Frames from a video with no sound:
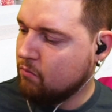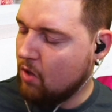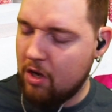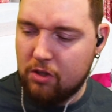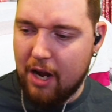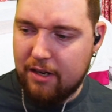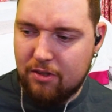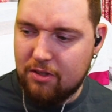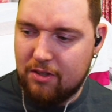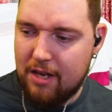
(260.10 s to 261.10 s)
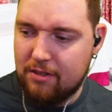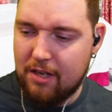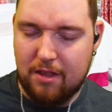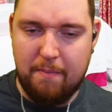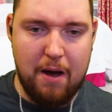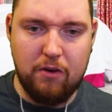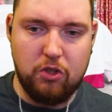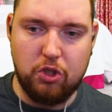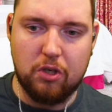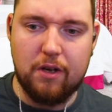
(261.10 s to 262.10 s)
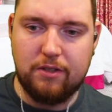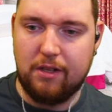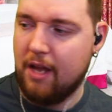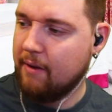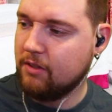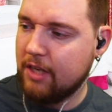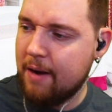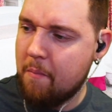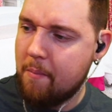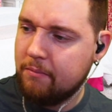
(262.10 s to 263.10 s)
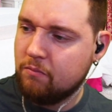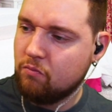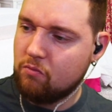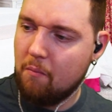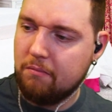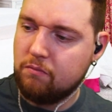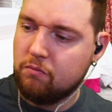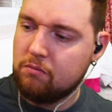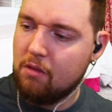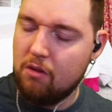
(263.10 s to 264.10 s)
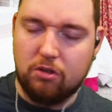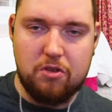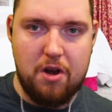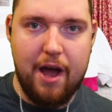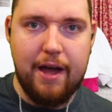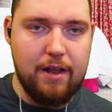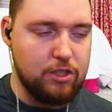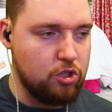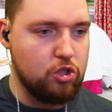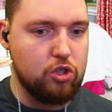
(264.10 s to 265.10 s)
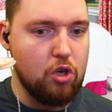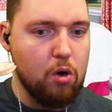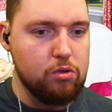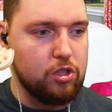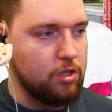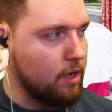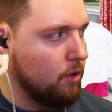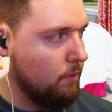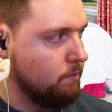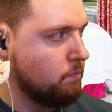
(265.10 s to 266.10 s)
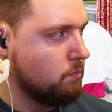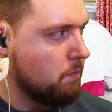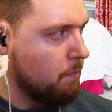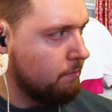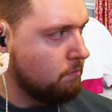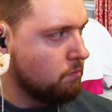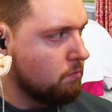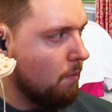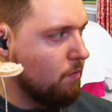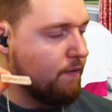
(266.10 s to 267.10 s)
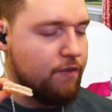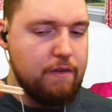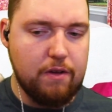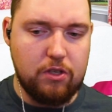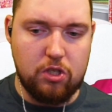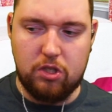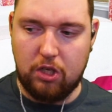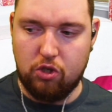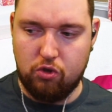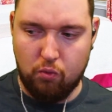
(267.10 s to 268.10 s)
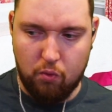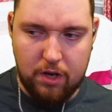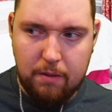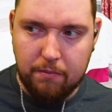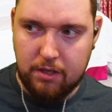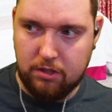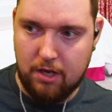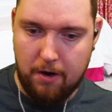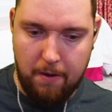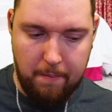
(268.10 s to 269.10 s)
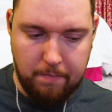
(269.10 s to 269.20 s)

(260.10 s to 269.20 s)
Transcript: it kind of just tastes like the powdered sugar that's in the outside. There's not, it's so subtle. The flavor on this is extremely subtle,